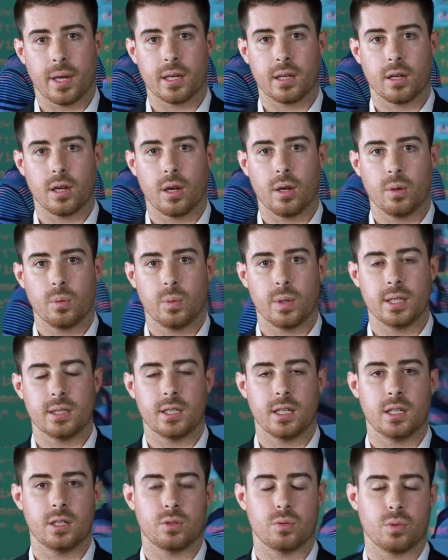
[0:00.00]
in Baguio, we
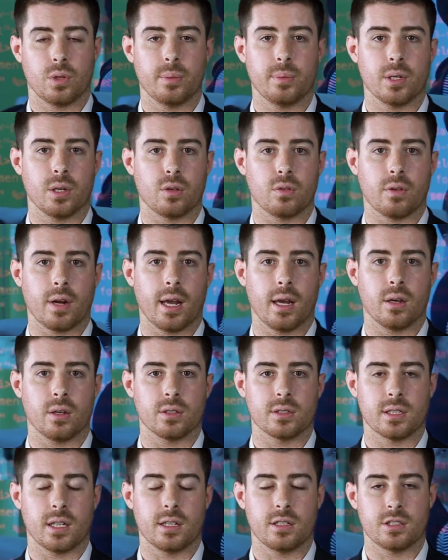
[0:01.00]
teach Ruby on
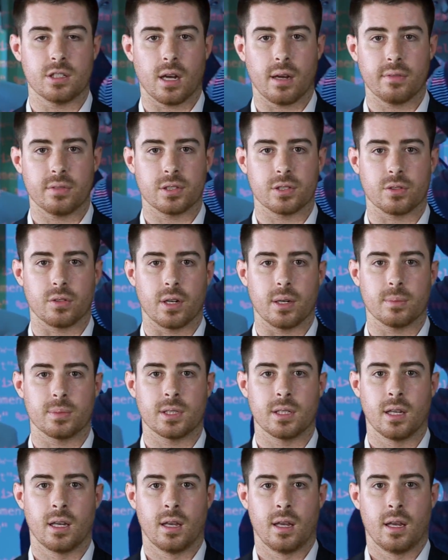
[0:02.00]
Rails and
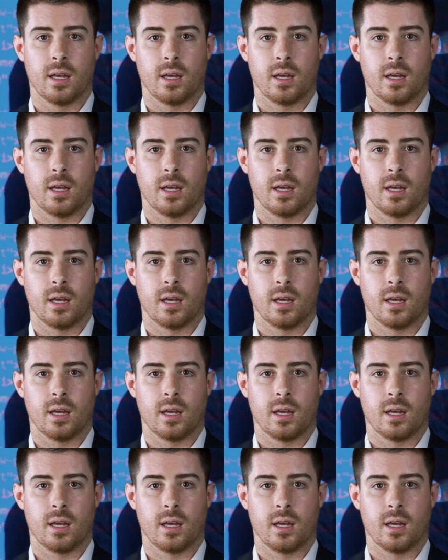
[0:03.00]
JavaScript,